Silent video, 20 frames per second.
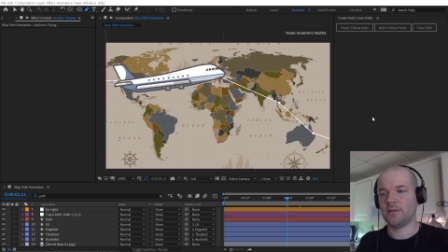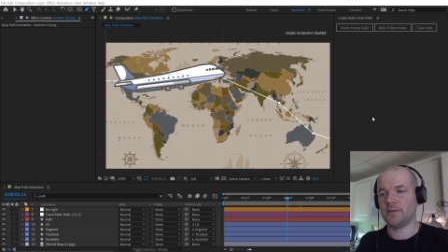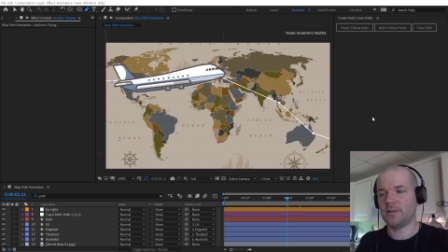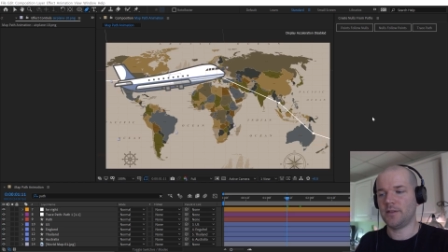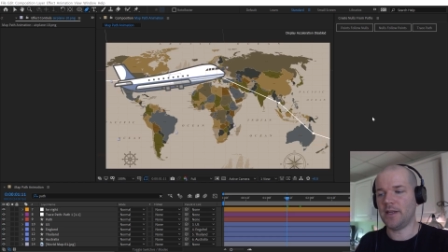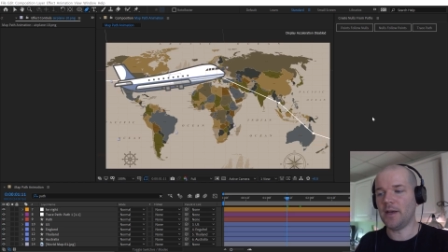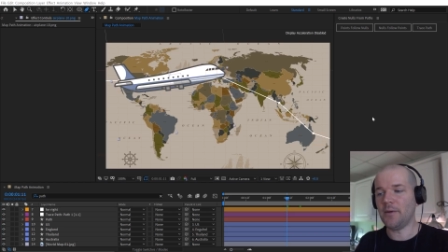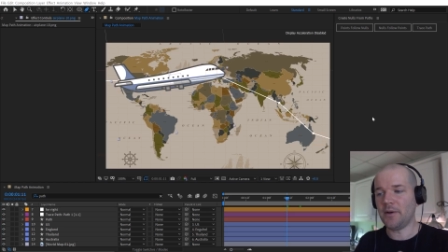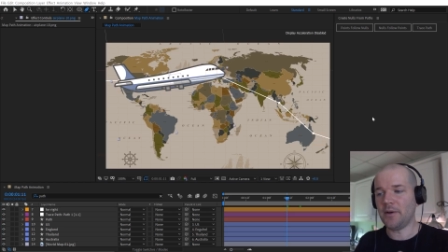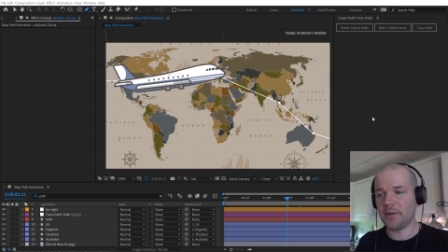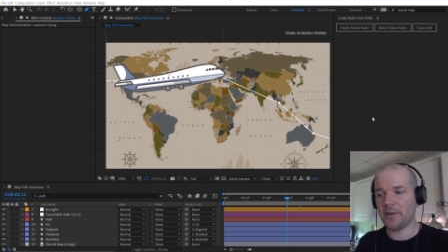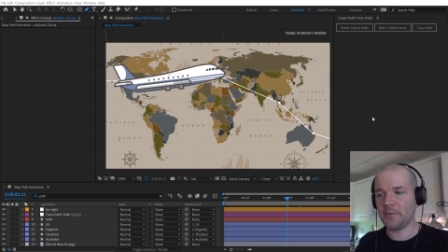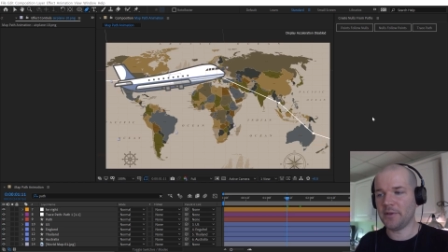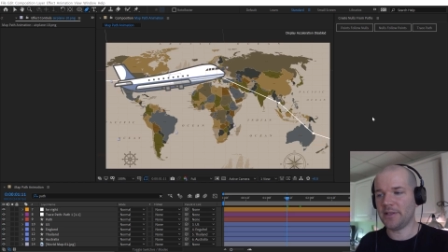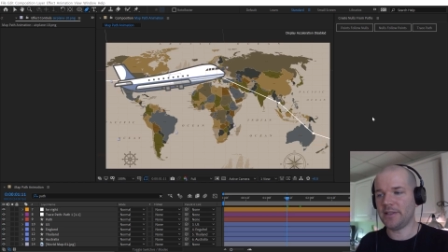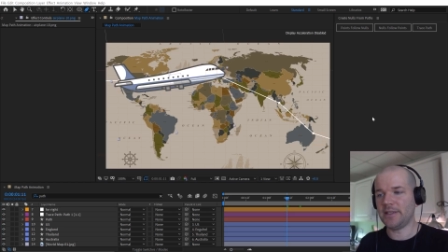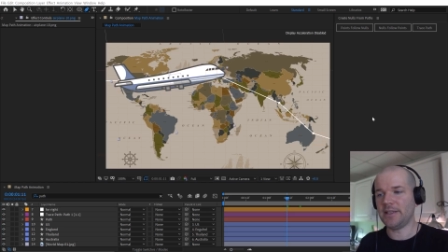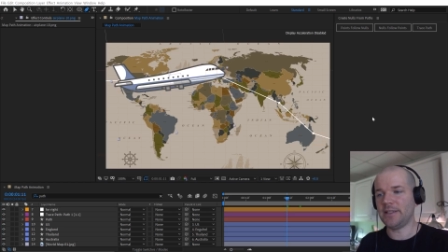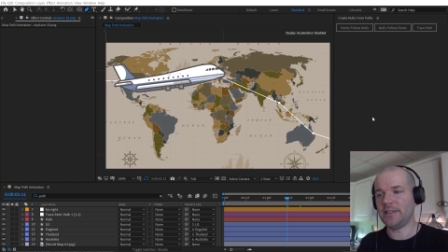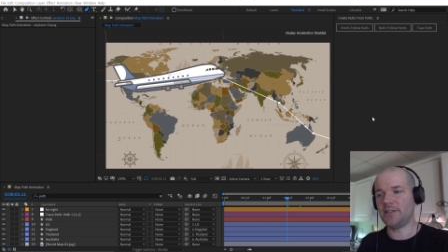Now all I
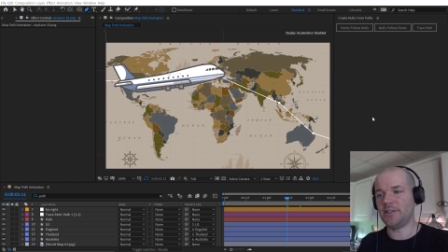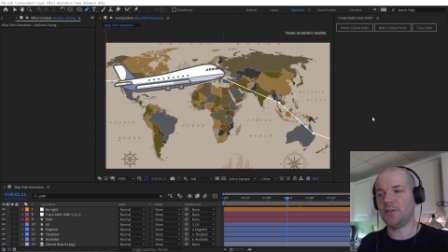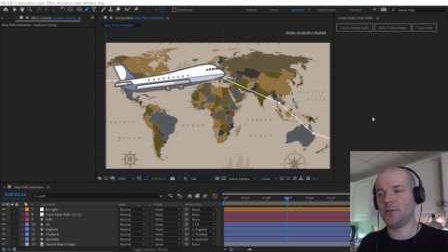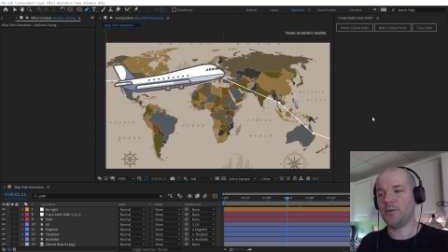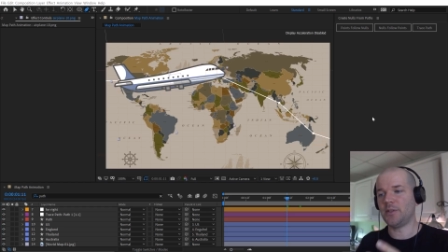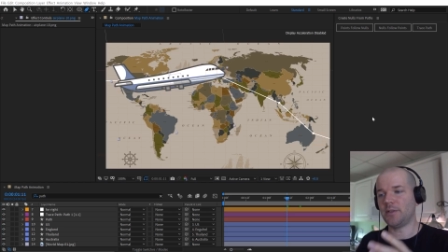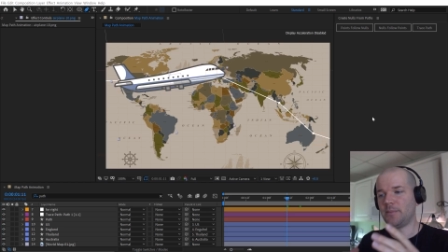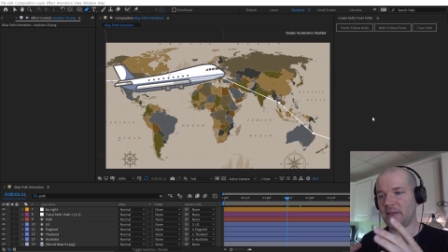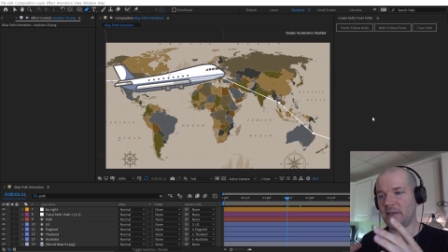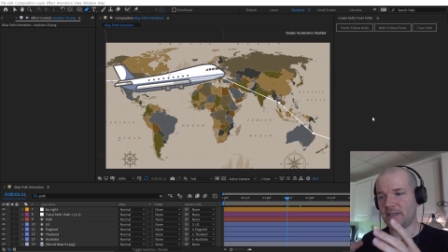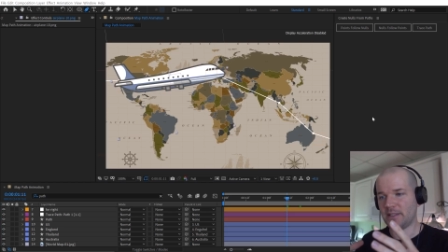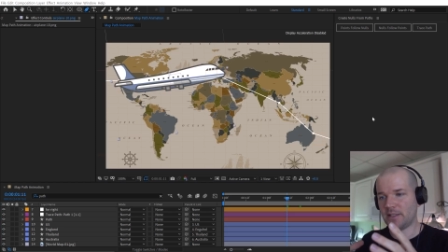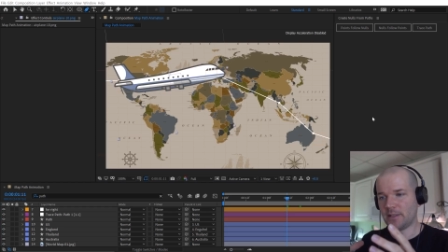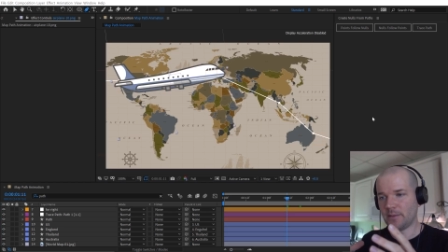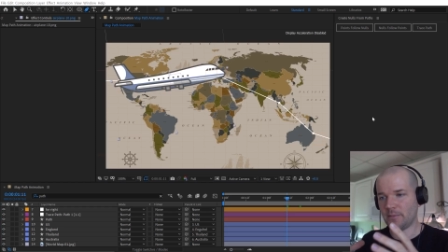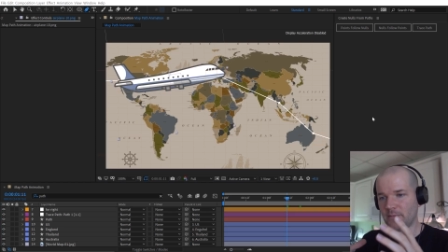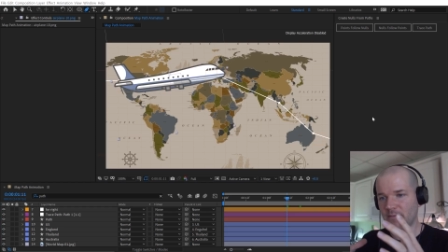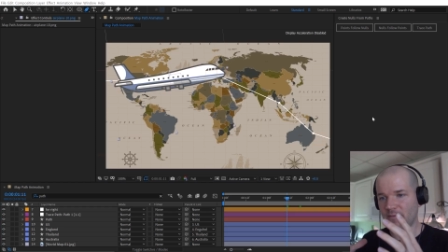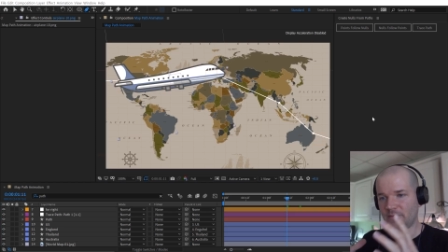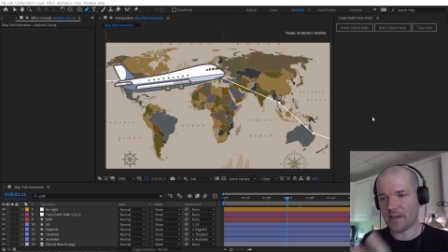really need to do is make
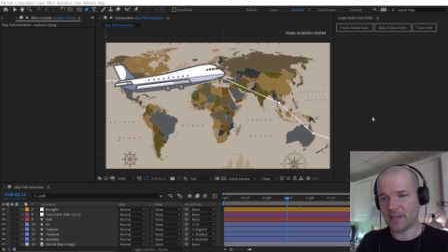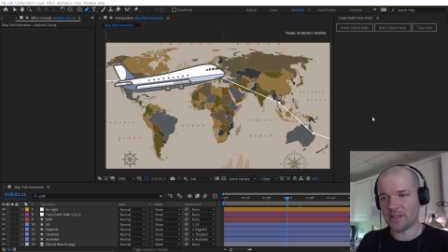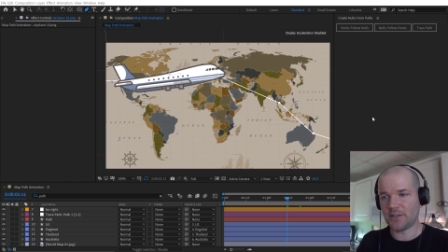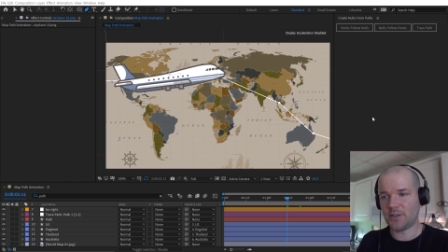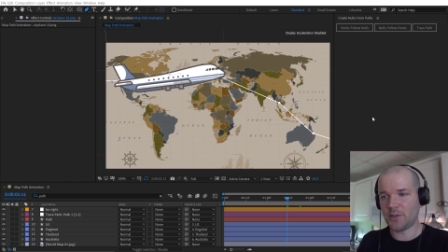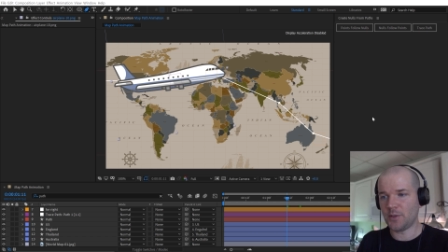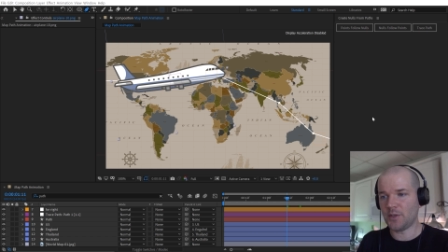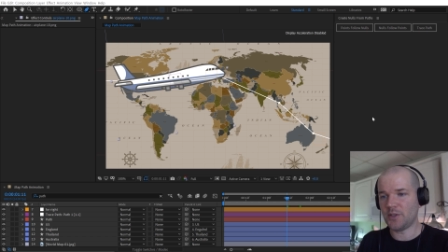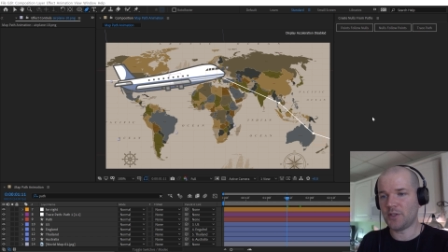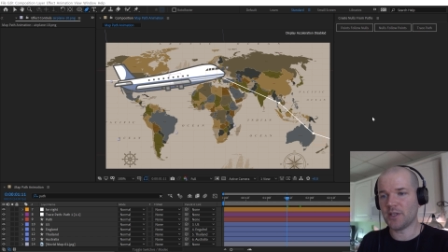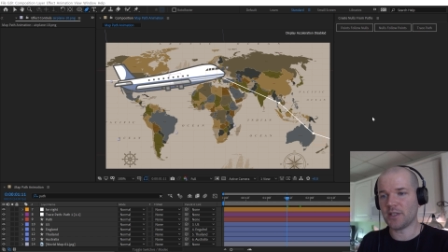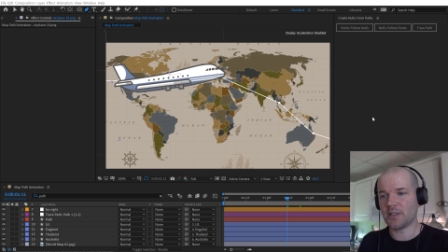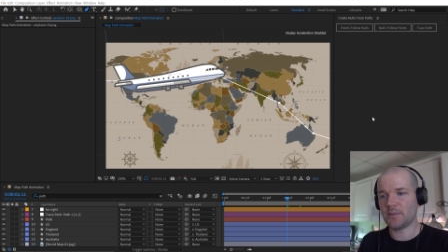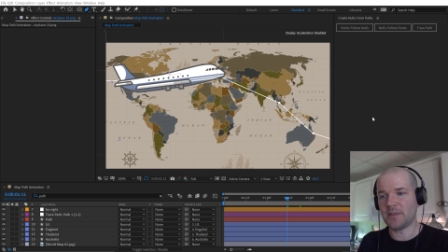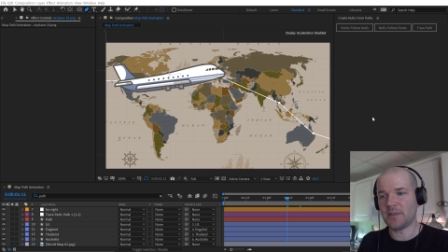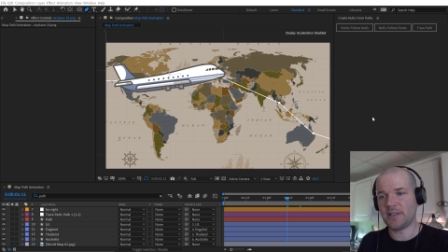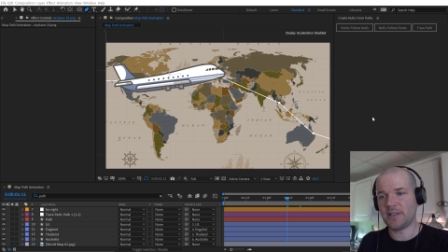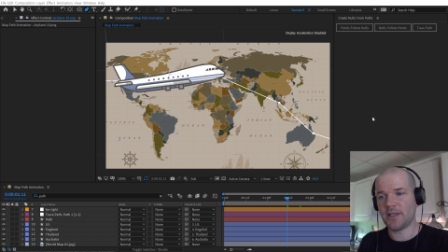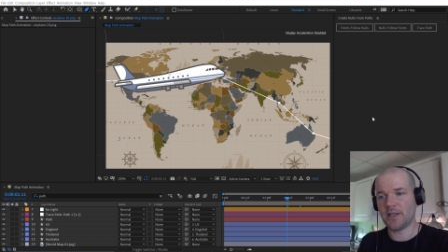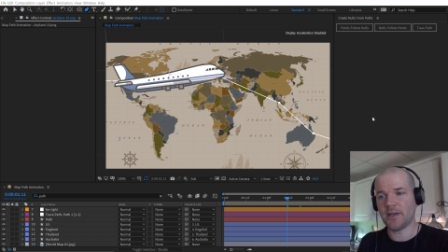some fine tune
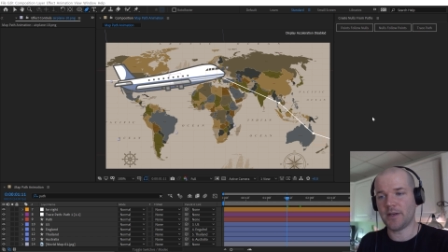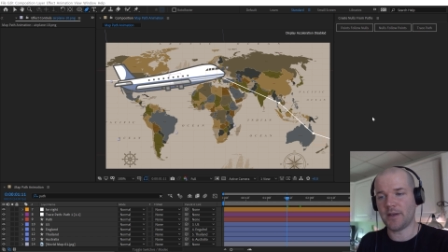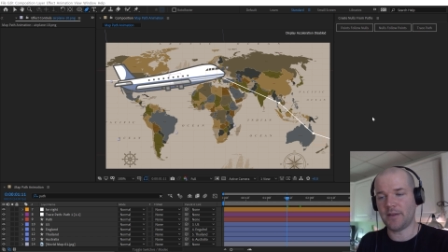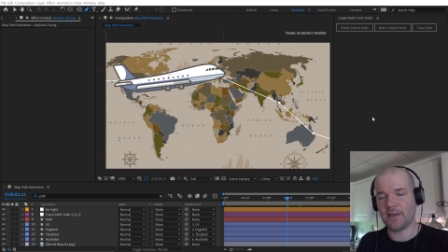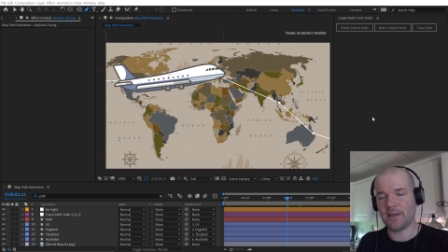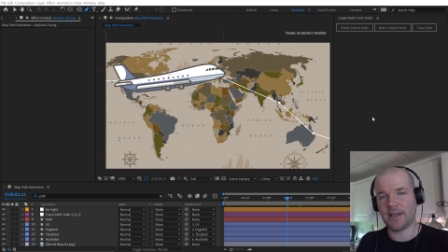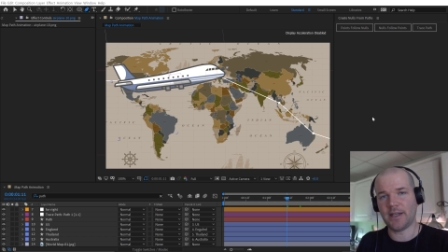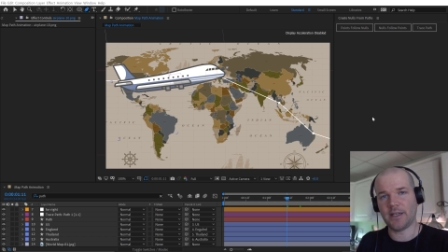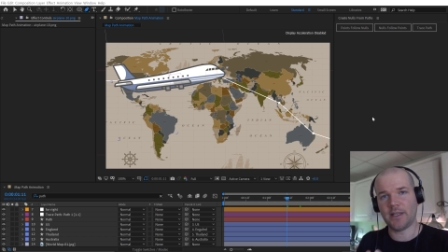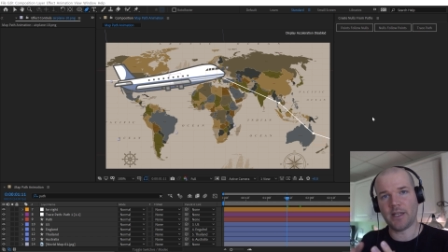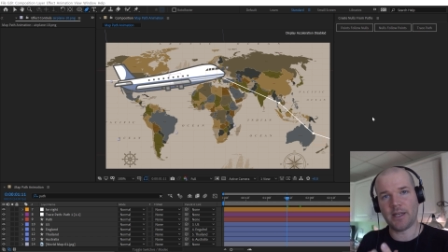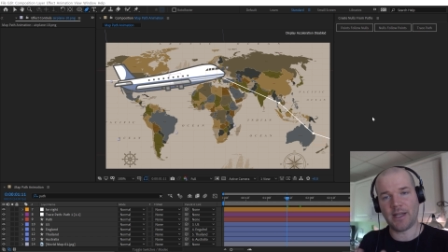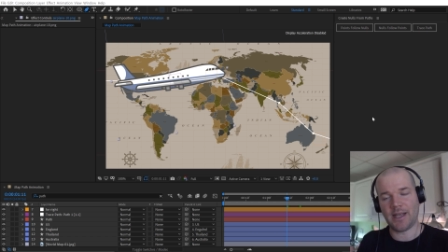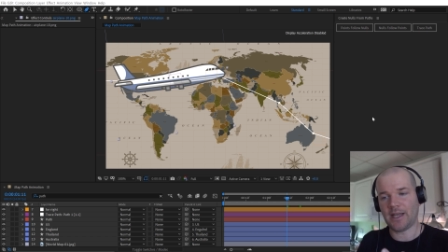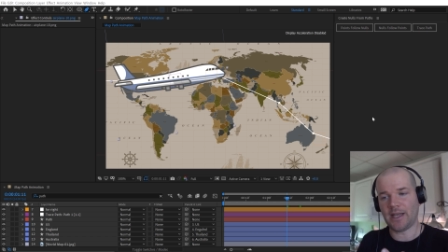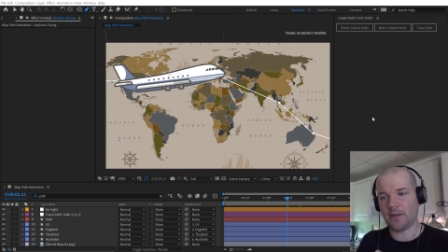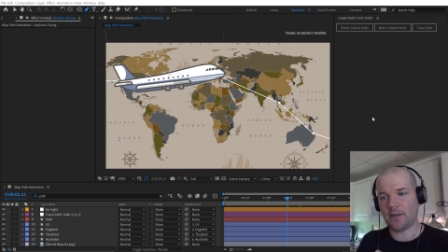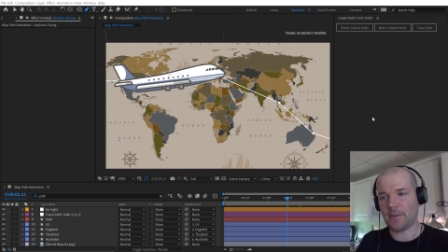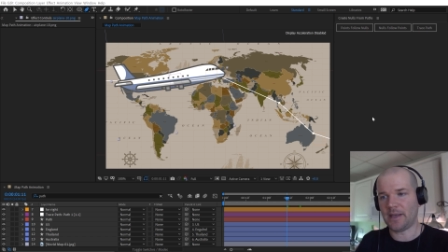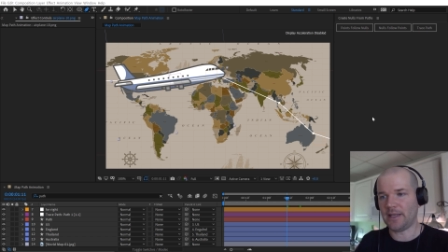adjustments here and then I can
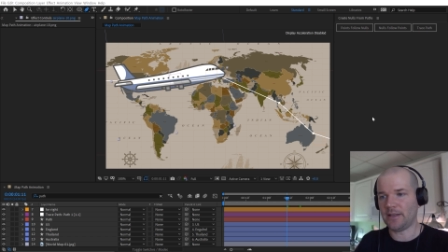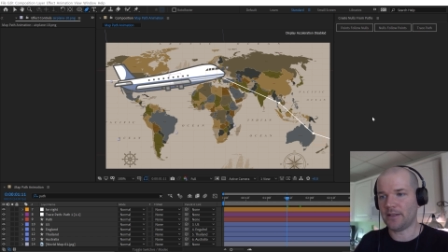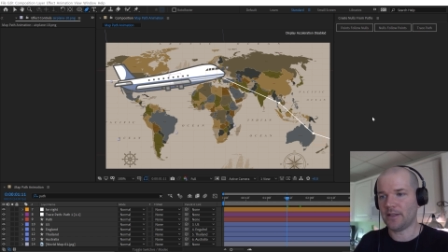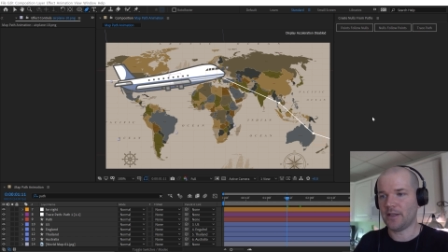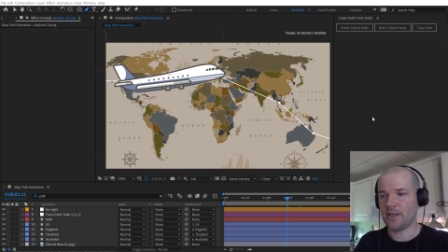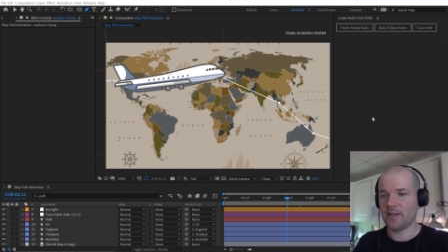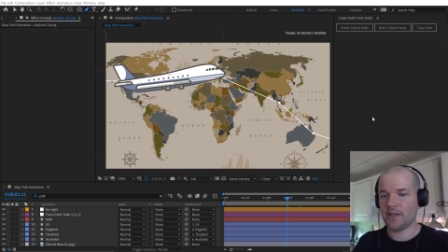animate.